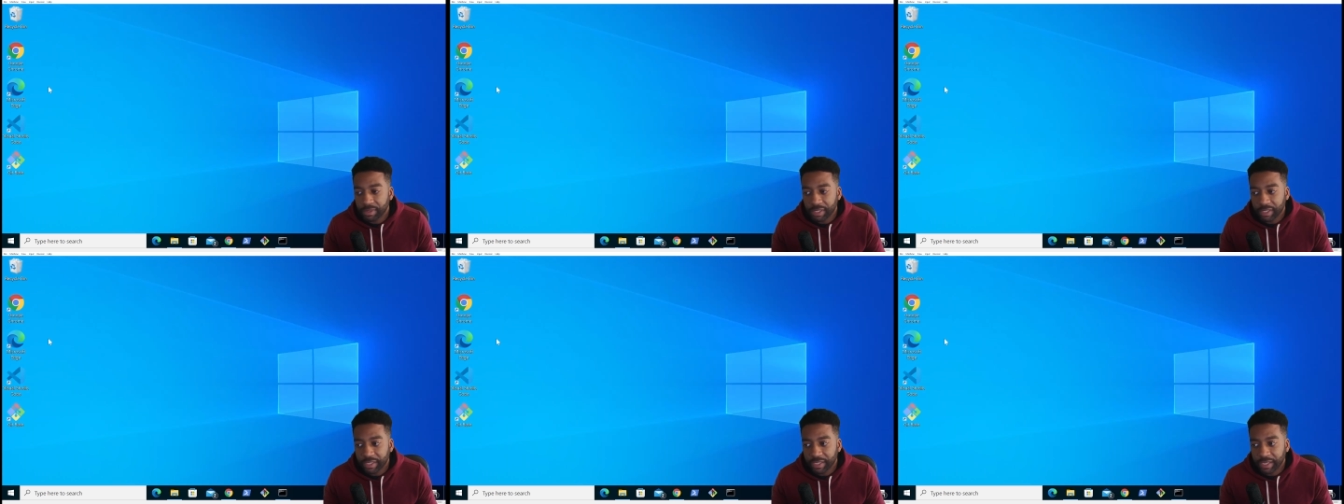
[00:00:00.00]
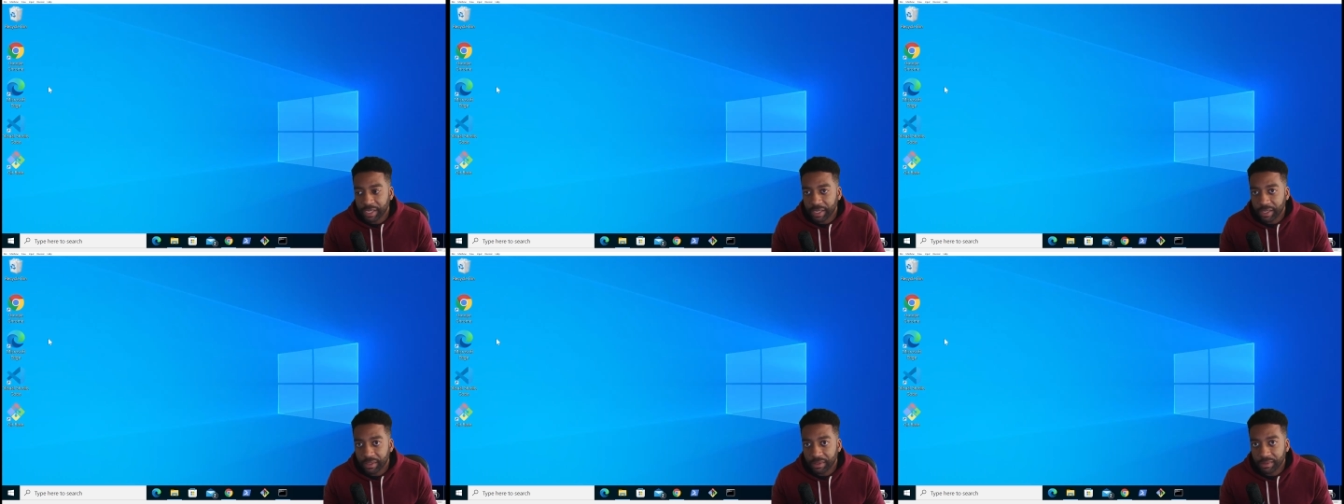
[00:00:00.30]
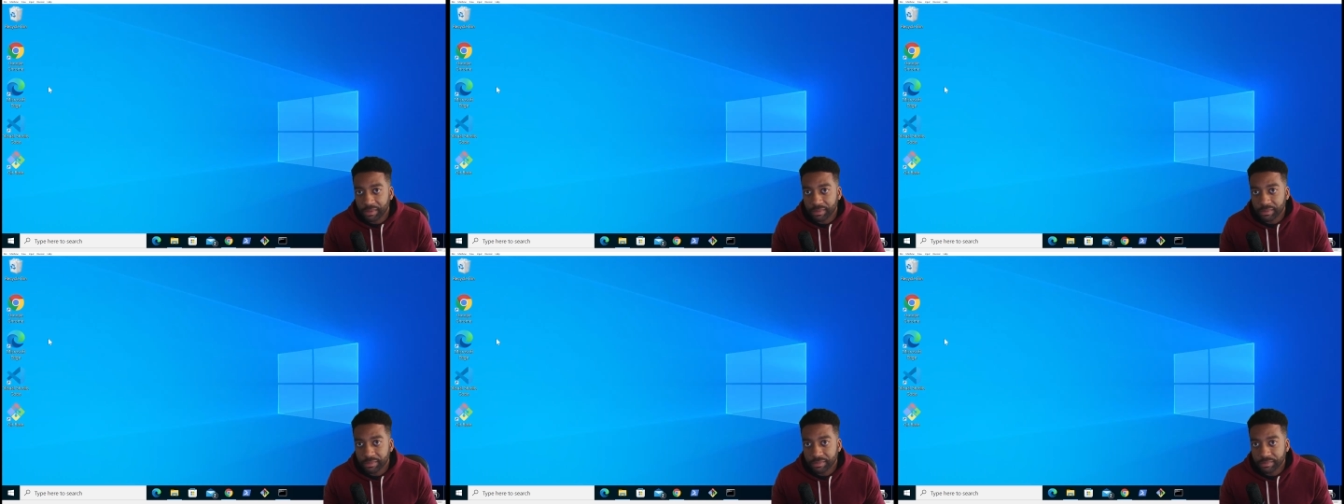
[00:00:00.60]
account
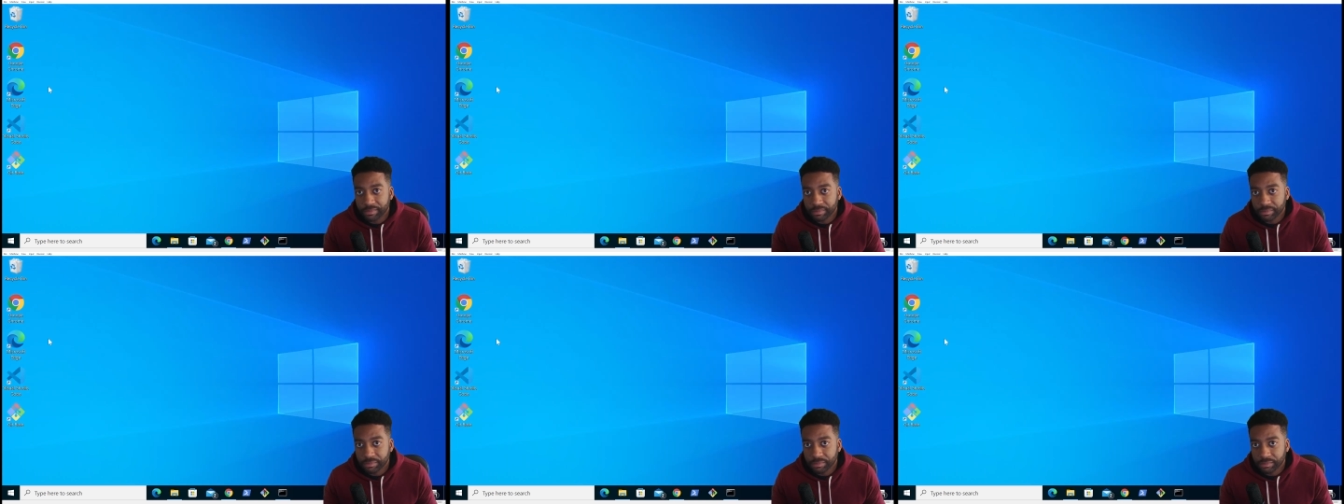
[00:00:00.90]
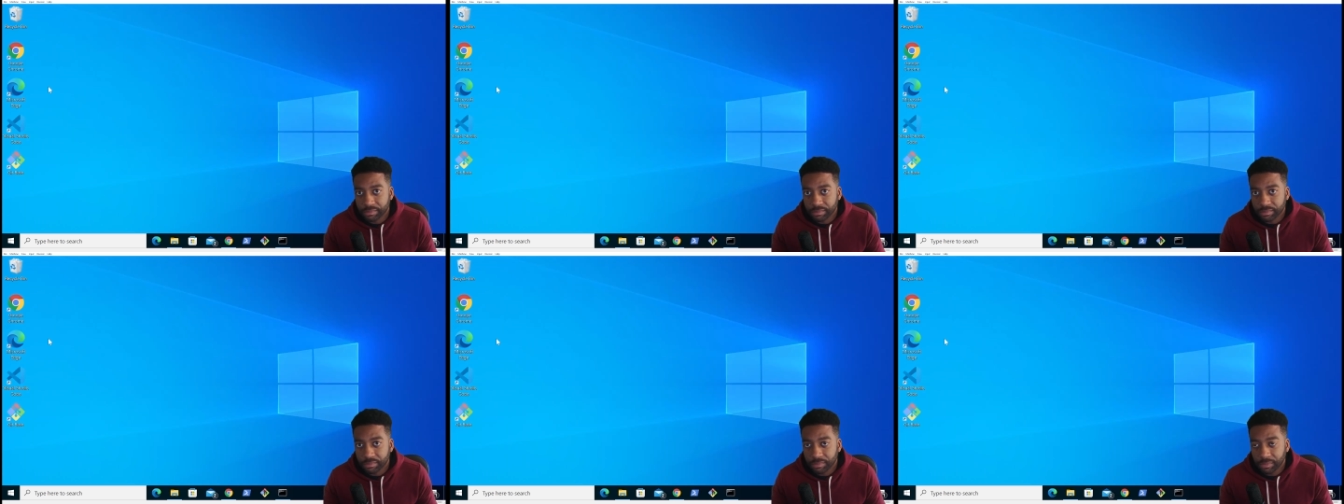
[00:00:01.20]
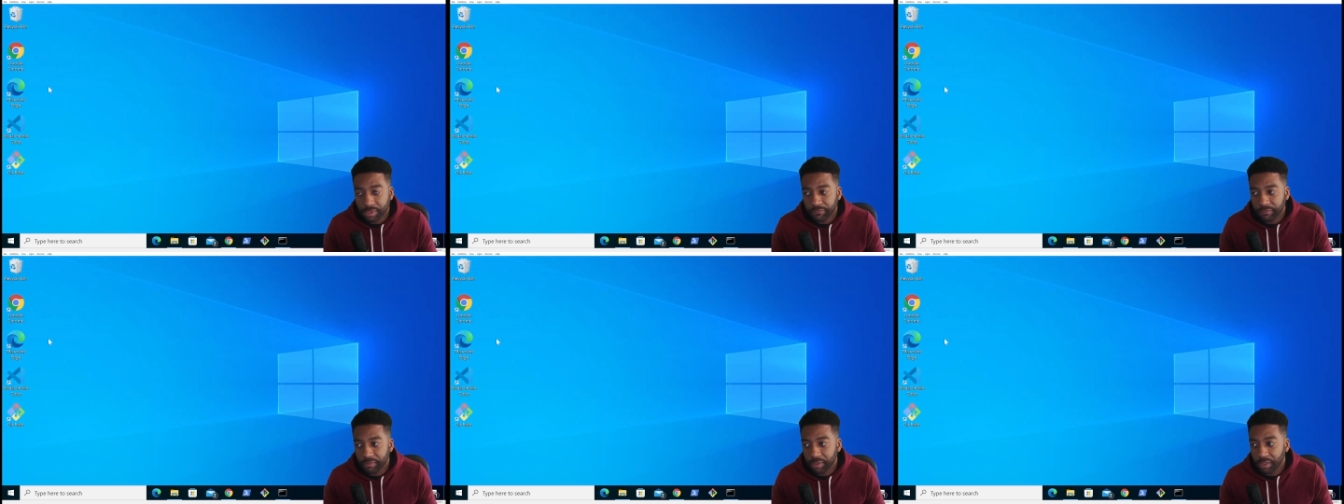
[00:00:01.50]

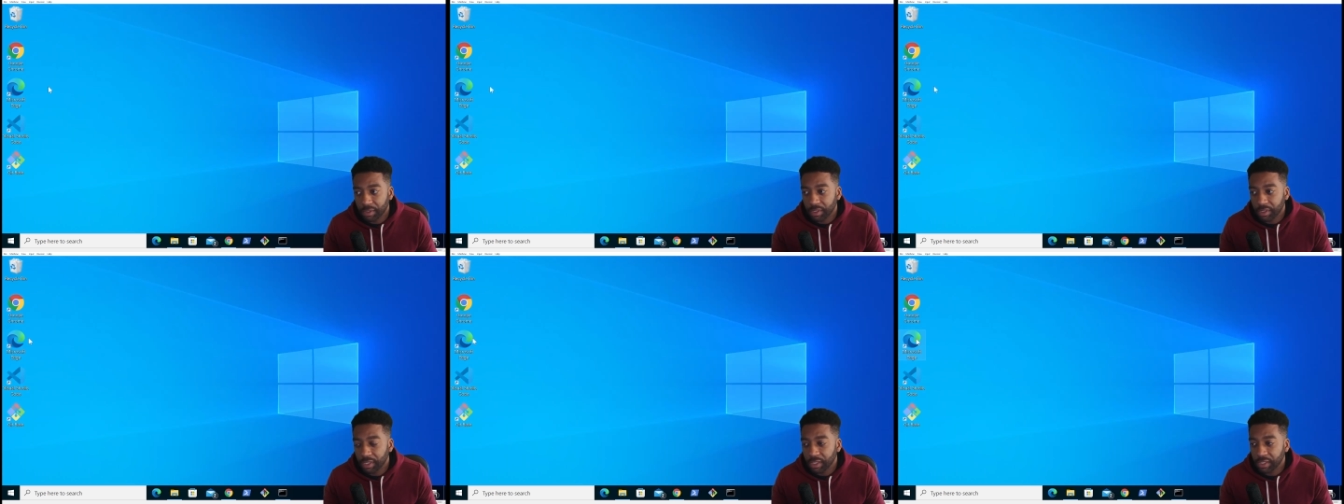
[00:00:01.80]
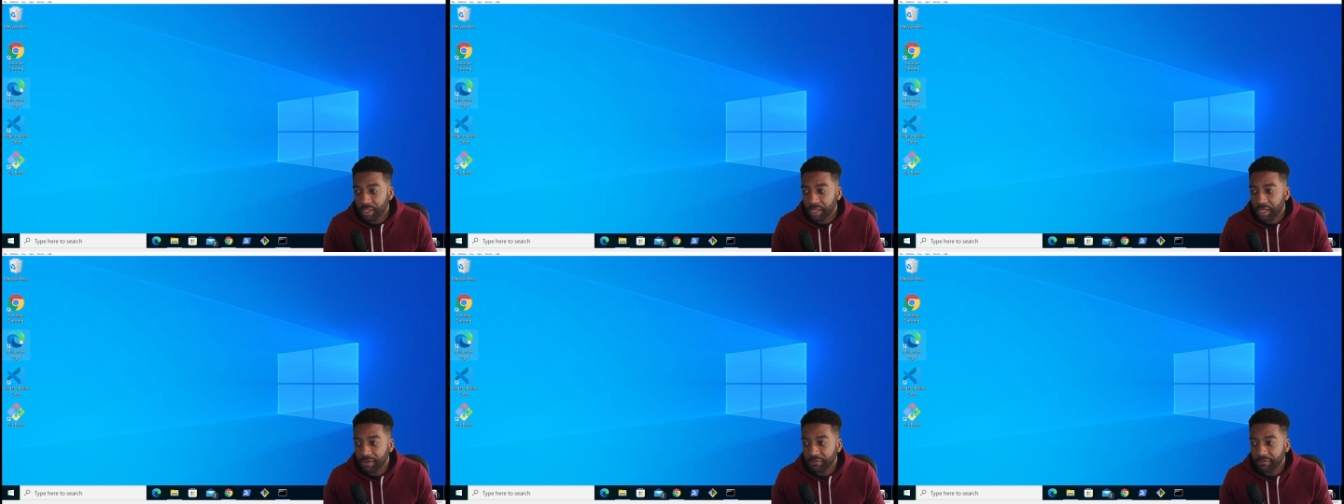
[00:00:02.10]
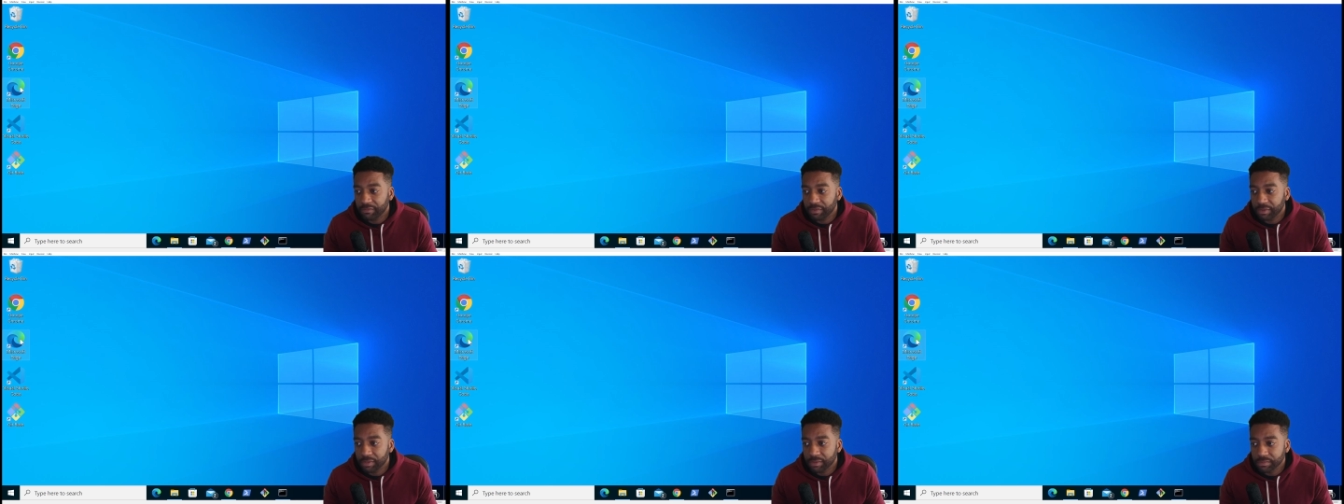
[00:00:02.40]
if you don't already have one.